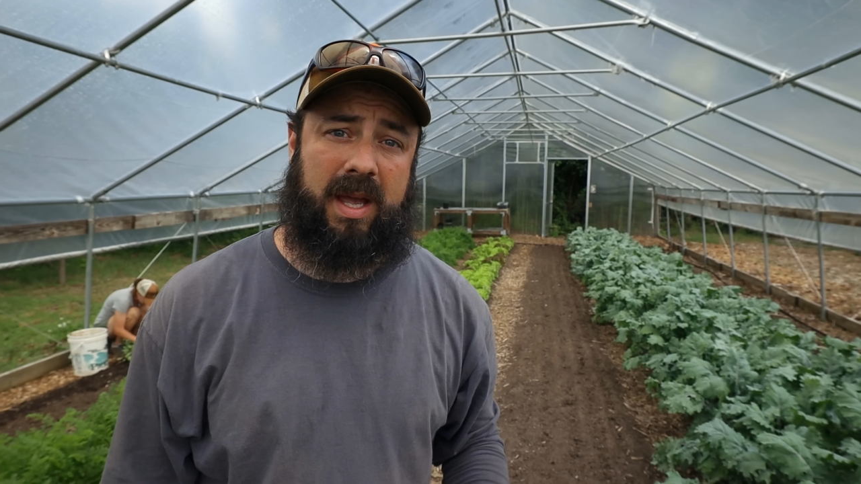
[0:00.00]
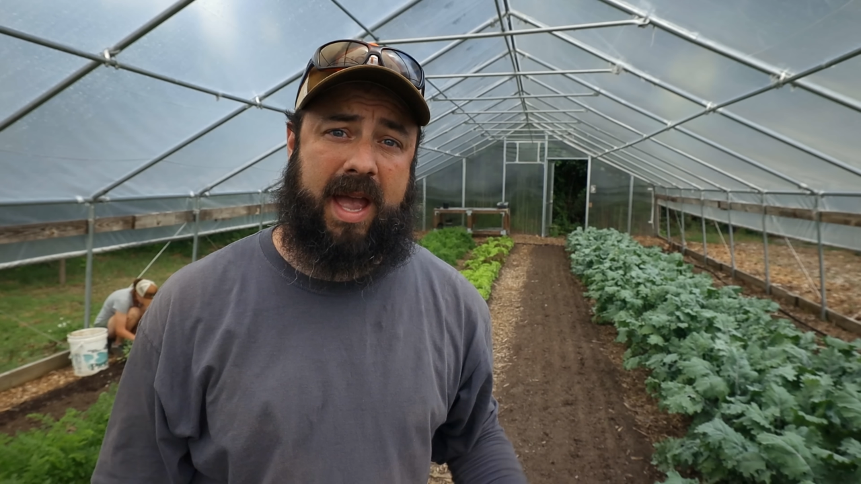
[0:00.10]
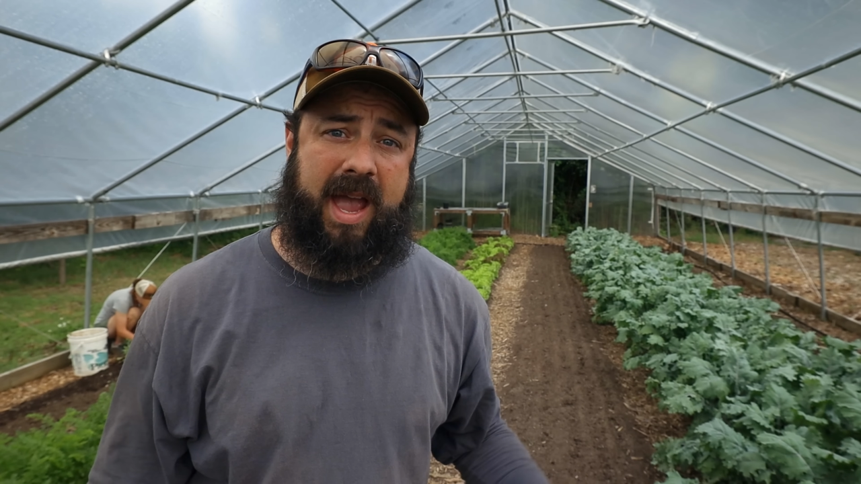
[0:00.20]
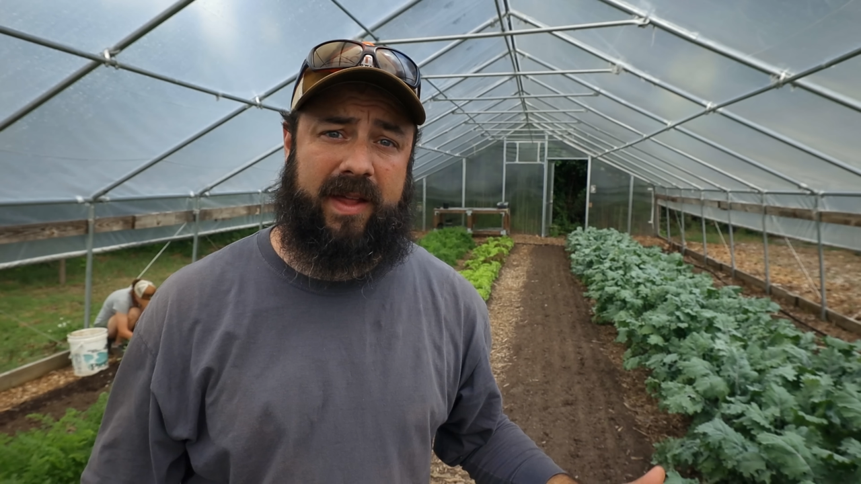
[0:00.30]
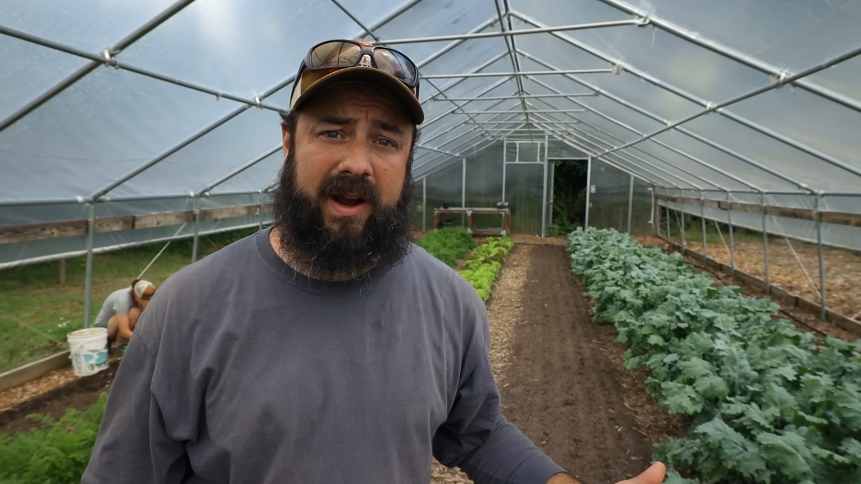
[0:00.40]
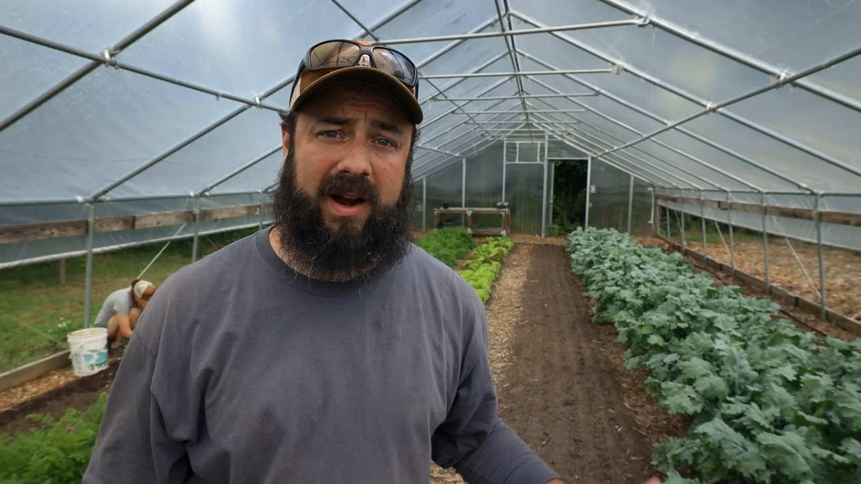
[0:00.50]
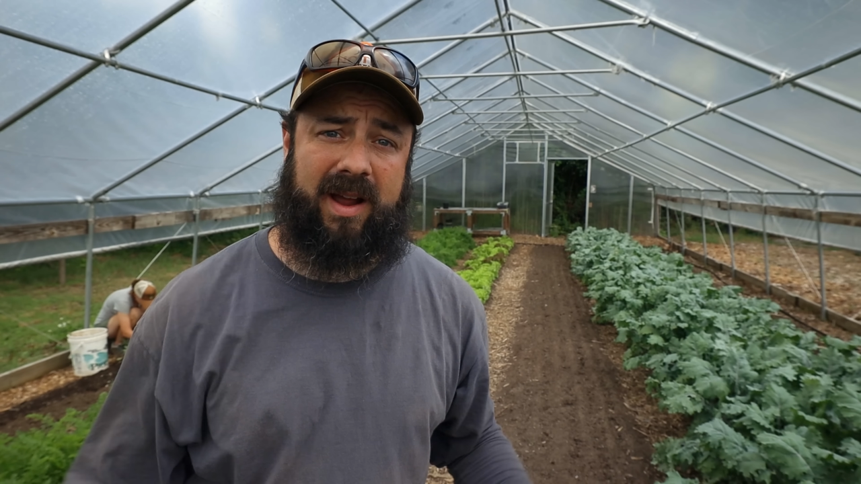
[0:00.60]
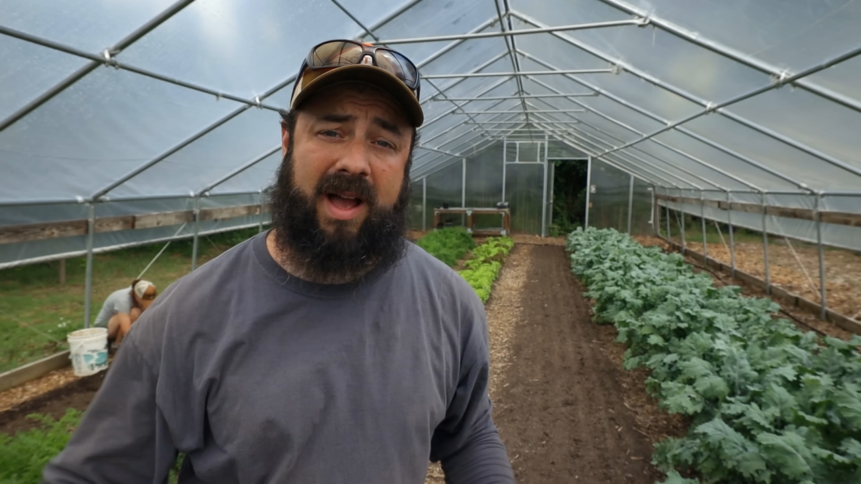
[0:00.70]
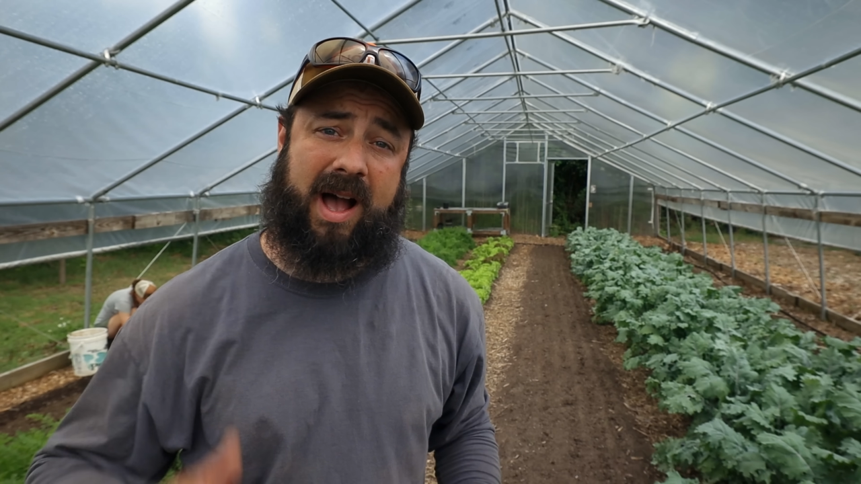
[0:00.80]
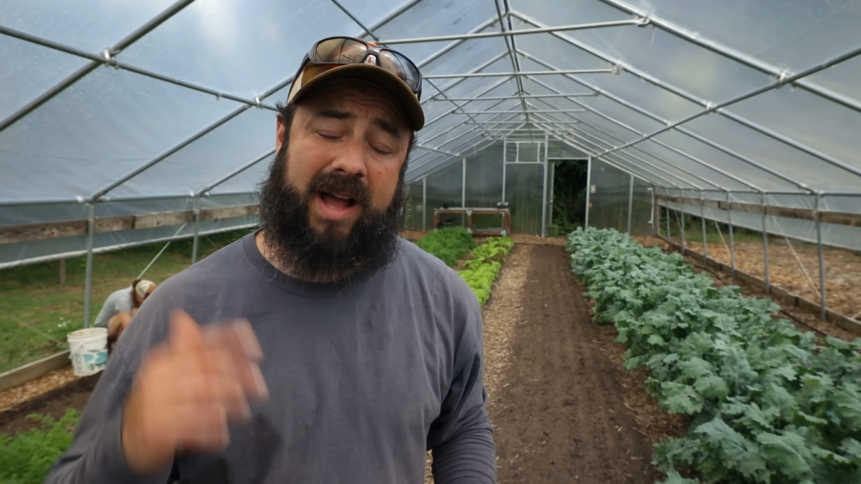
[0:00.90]
Hey there,
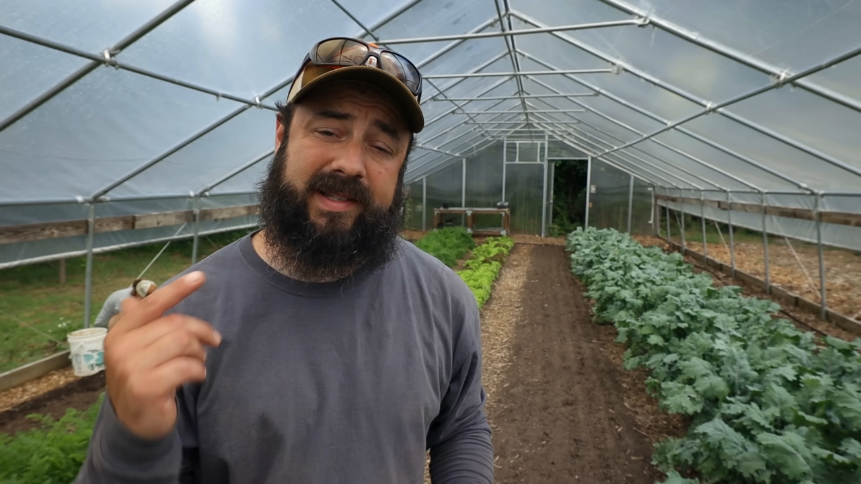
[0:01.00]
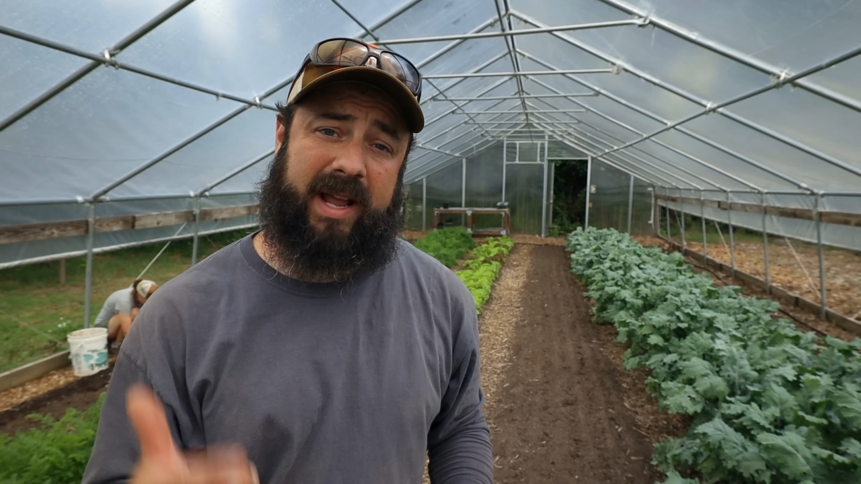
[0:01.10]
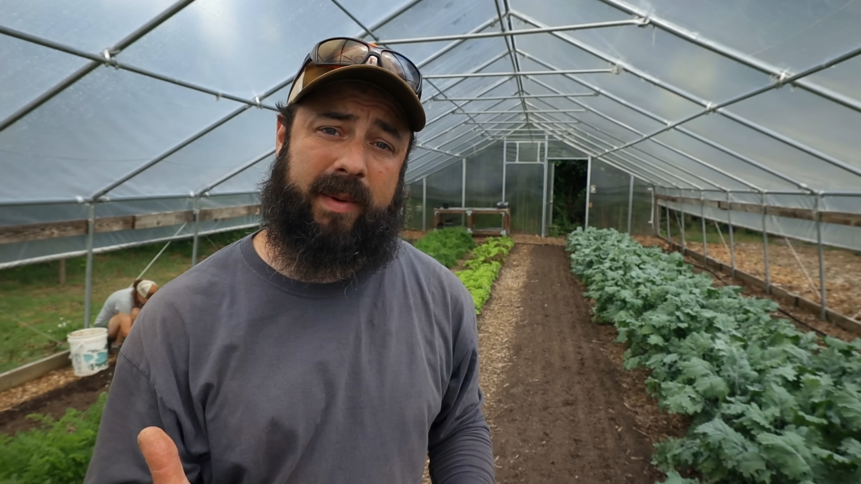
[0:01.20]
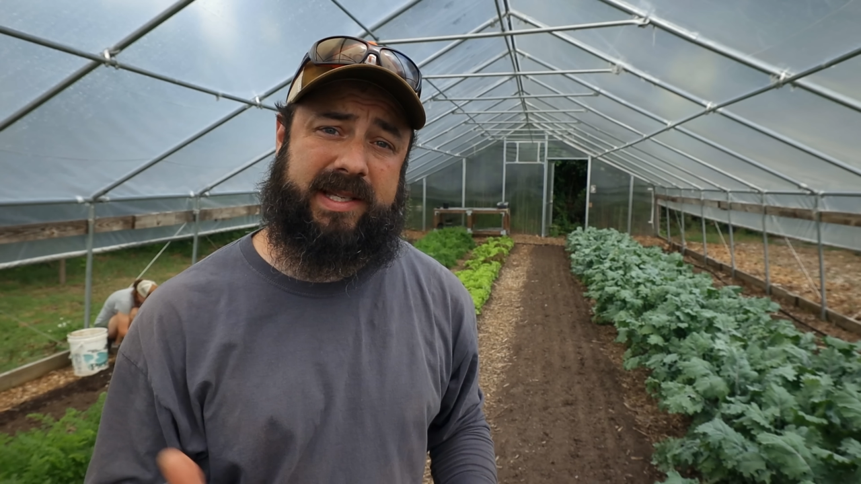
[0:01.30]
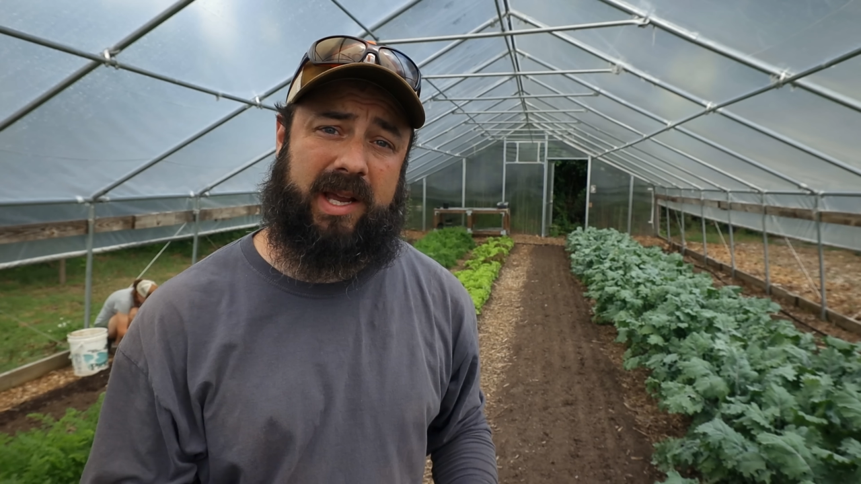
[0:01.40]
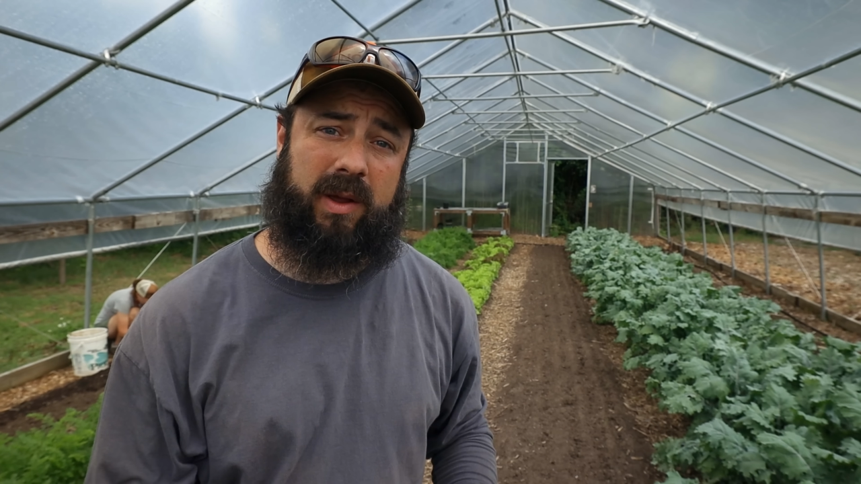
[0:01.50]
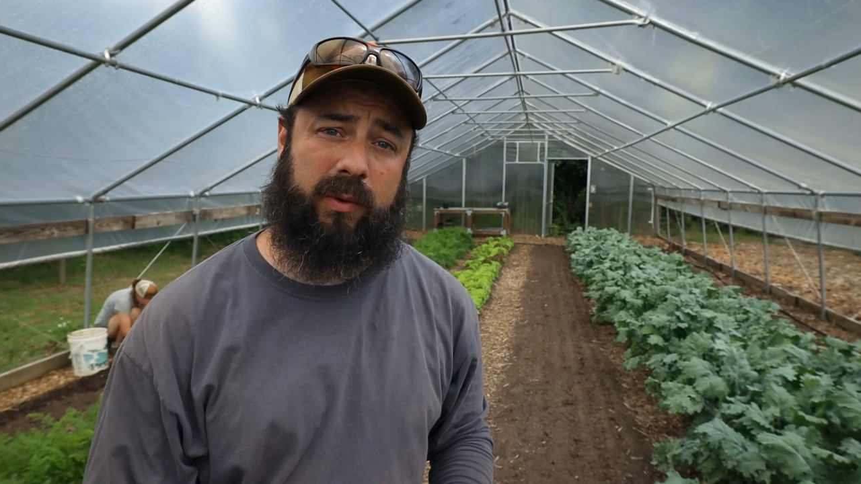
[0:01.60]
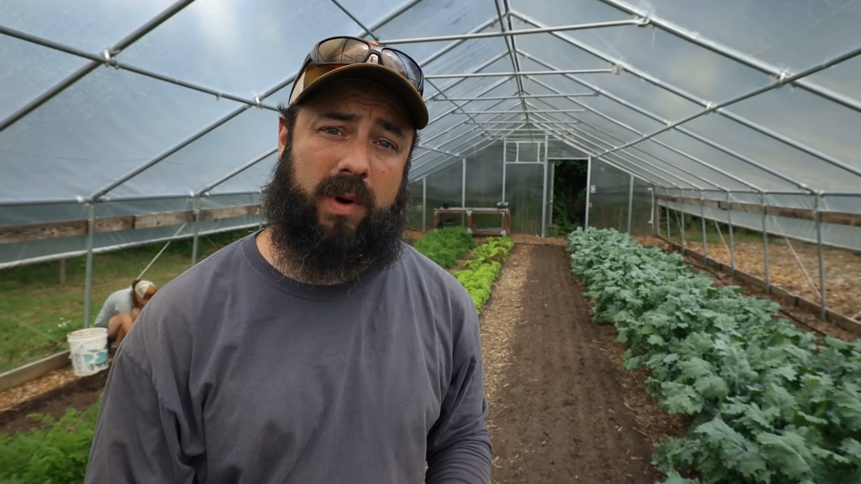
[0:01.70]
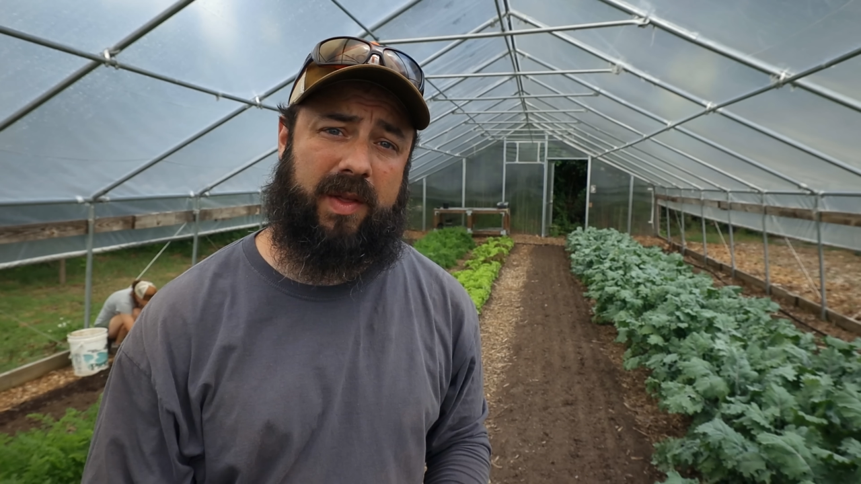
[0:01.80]
today I want to take you through